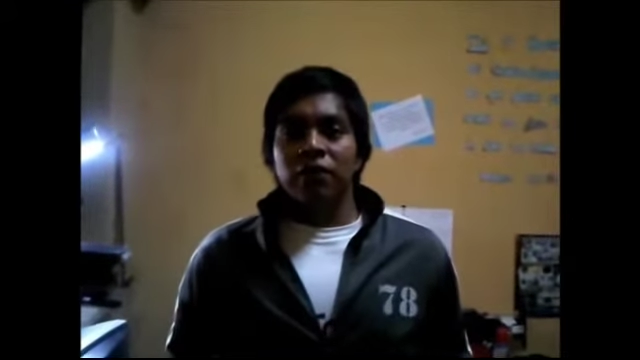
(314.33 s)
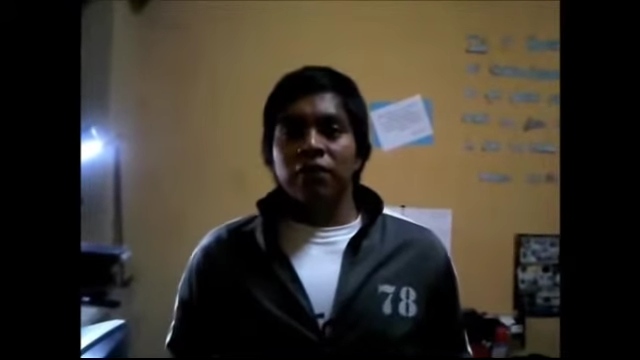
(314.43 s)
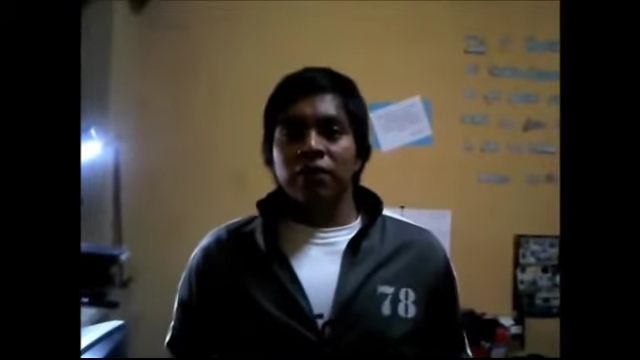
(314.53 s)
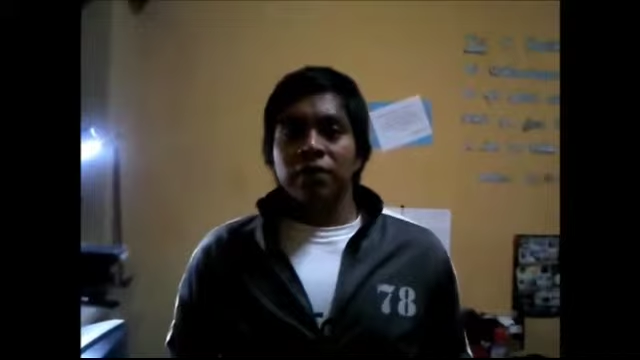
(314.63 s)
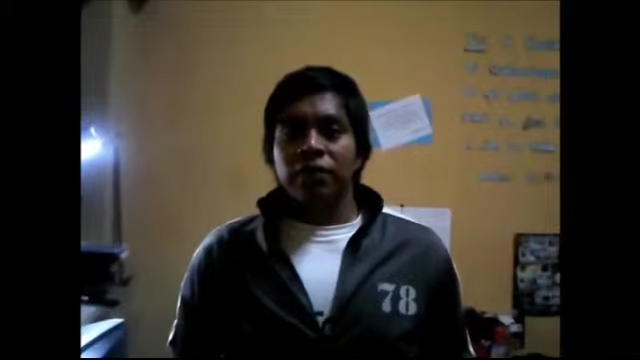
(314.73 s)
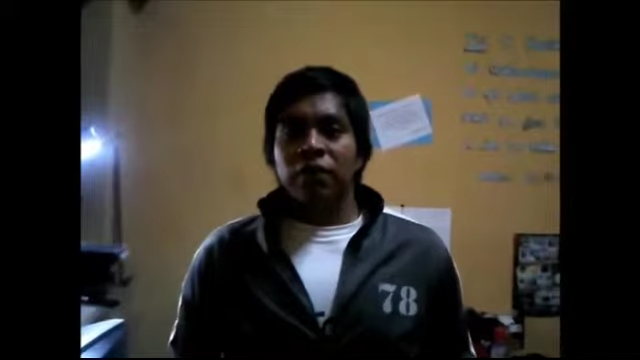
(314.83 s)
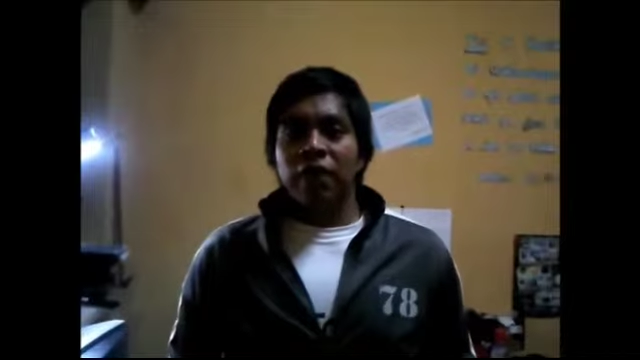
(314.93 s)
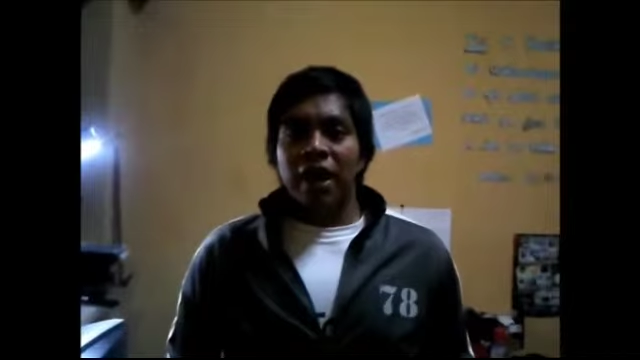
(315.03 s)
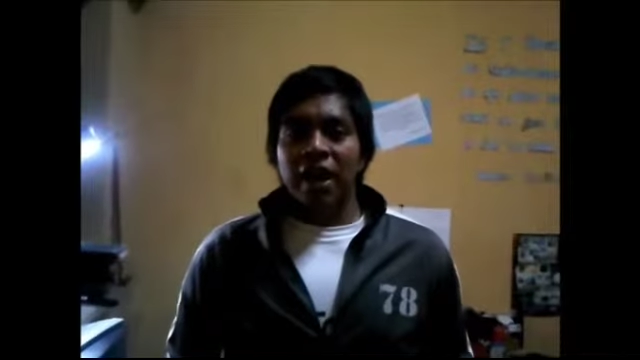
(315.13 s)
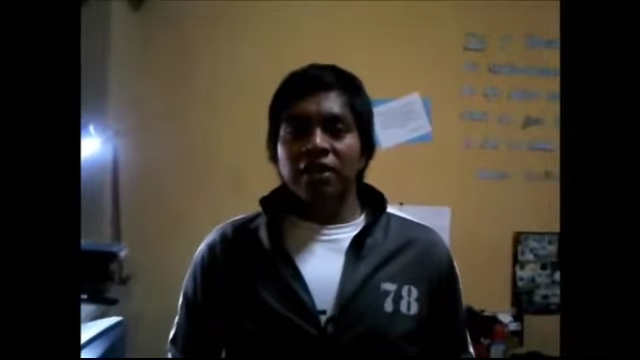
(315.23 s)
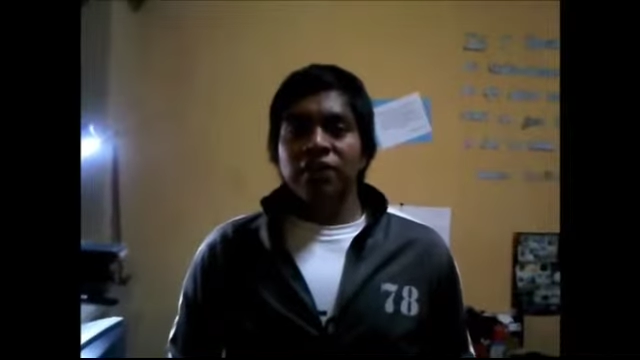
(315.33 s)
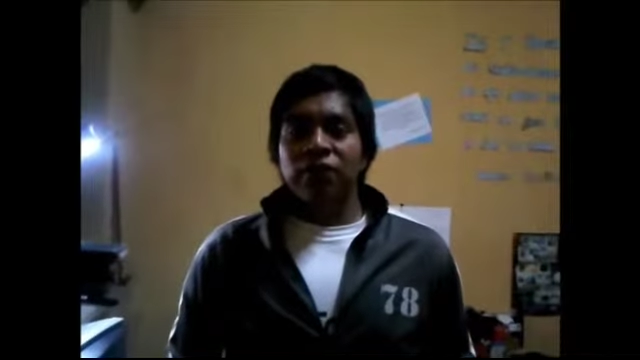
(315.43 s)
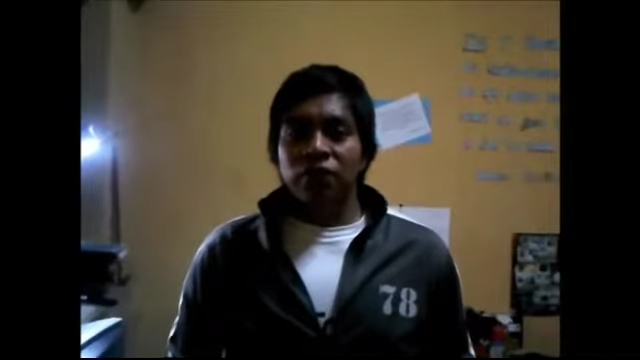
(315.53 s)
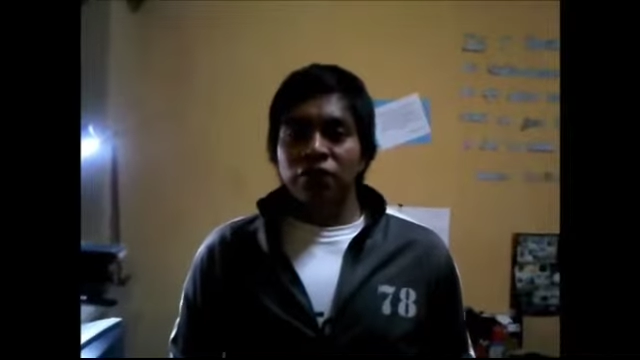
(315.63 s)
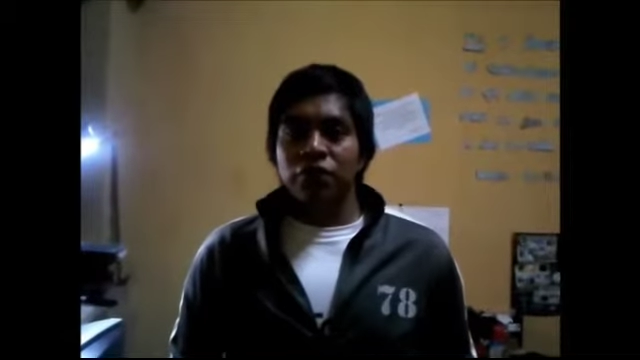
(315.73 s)
for each
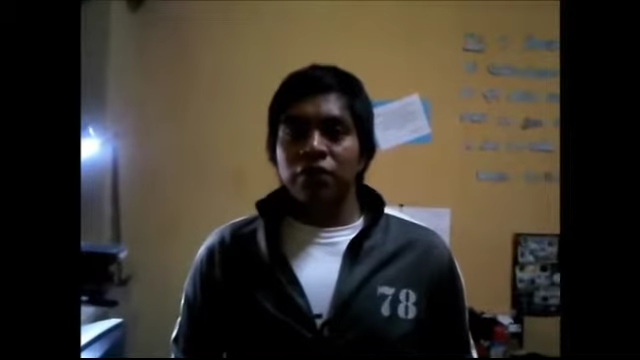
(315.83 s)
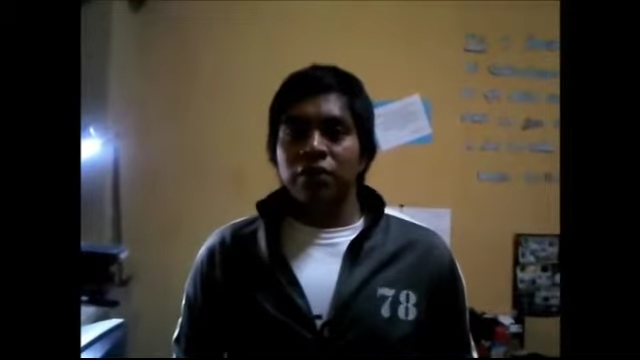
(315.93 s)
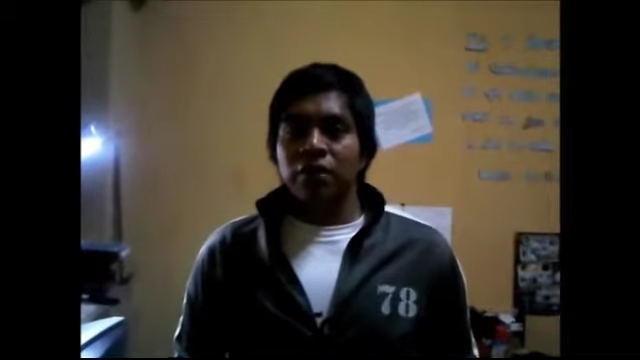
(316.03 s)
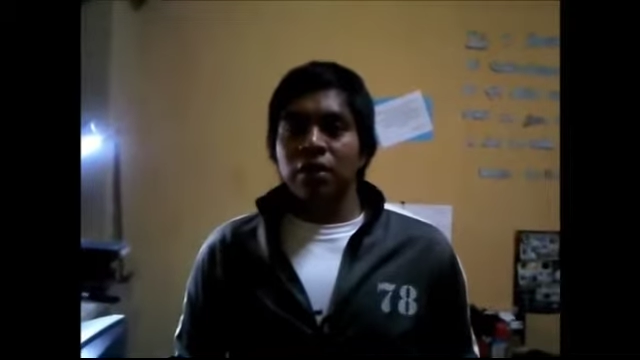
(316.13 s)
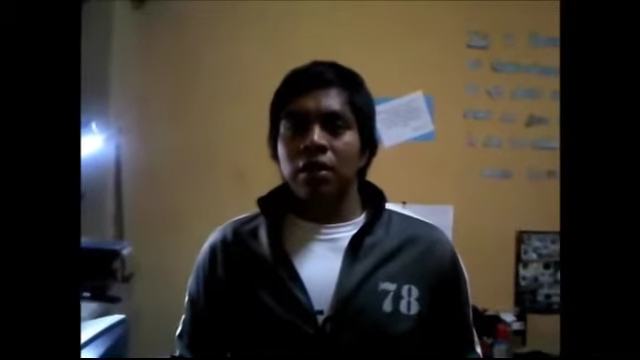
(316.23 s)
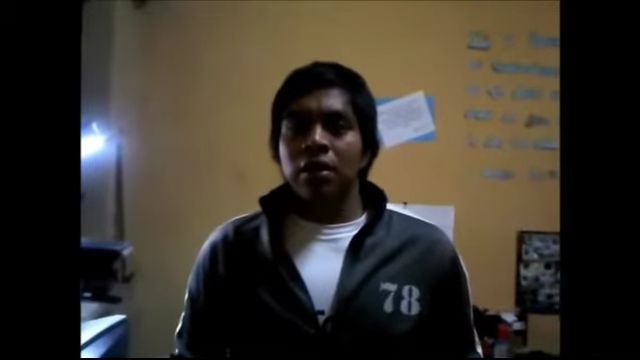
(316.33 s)
function